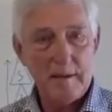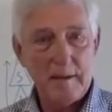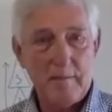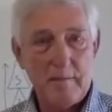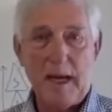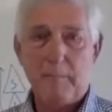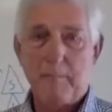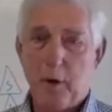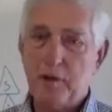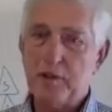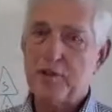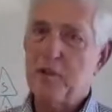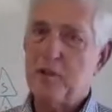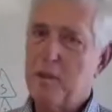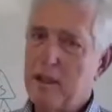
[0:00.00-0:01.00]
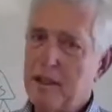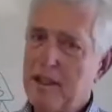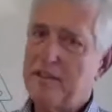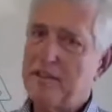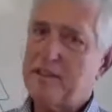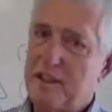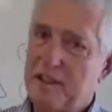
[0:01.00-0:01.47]
my personal
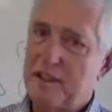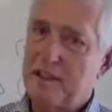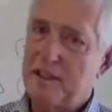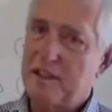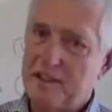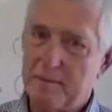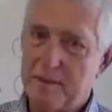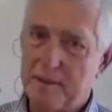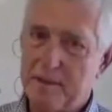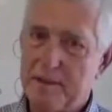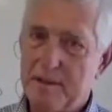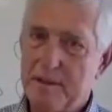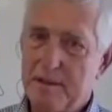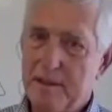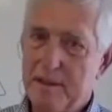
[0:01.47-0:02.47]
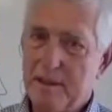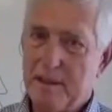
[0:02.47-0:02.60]
belief systems